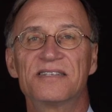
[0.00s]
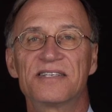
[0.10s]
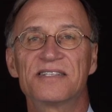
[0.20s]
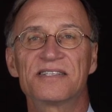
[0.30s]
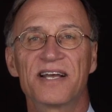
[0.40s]

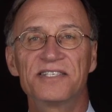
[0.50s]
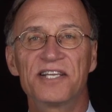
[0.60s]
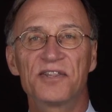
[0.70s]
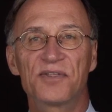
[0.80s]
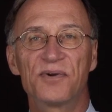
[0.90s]
Since
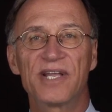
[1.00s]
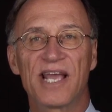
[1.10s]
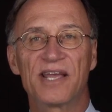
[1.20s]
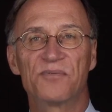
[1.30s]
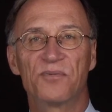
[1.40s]
nineteen
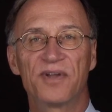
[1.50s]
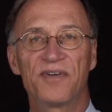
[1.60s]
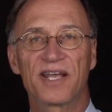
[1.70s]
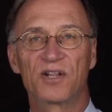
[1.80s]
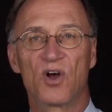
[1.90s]
thirty-eight,
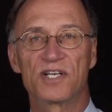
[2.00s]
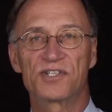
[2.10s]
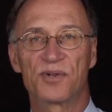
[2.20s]
we've had laws